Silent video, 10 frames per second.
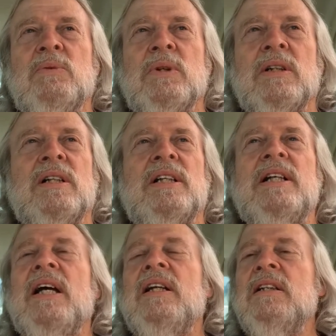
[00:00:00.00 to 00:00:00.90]
with
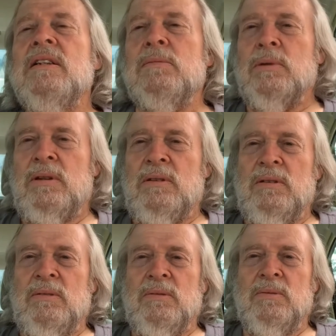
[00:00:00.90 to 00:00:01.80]
unalienable
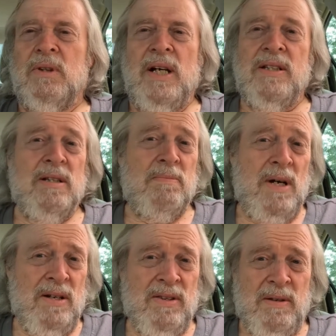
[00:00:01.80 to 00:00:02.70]
rights,
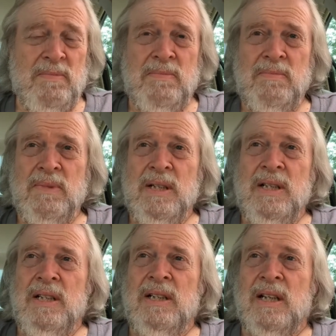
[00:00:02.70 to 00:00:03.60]
among them
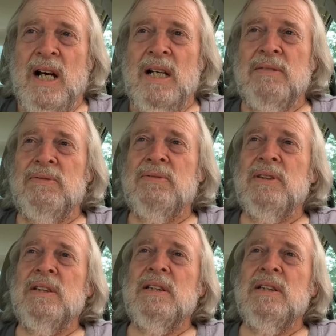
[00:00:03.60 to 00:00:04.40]
life,